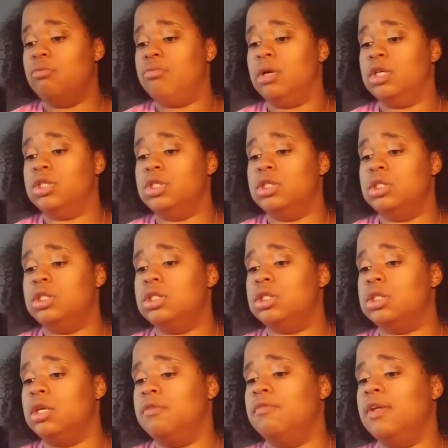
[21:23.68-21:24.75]
brushes and
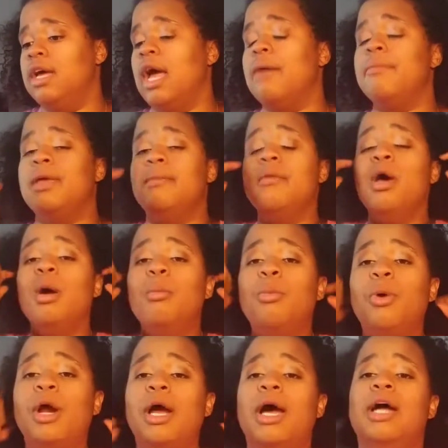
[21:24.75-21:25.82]
stuff, I mean,
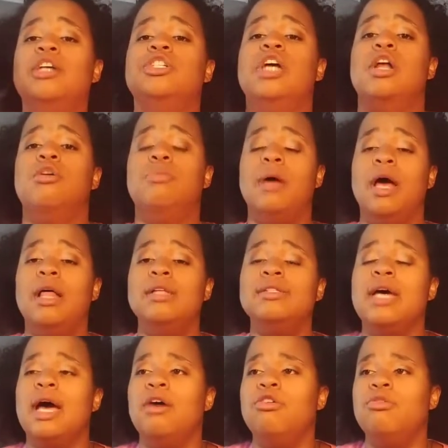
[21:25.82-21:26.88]
more eyeshadow palettes,
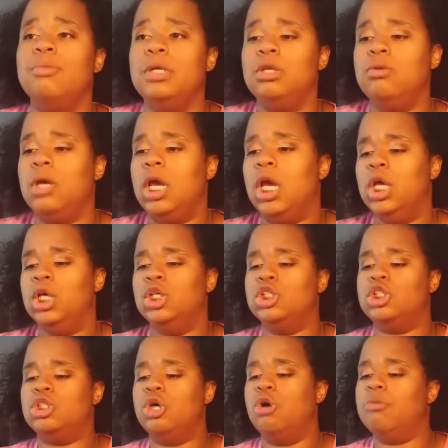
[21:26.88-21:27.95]
I will be doing
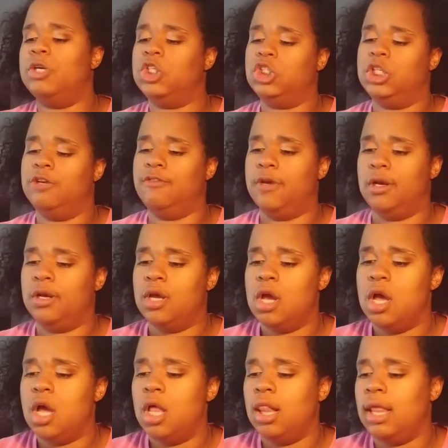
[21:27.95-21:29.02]
so much different,
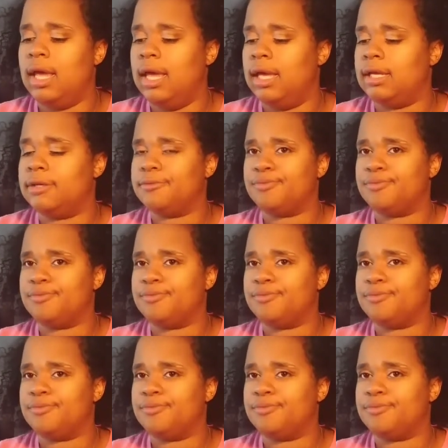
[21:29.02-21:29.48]
like,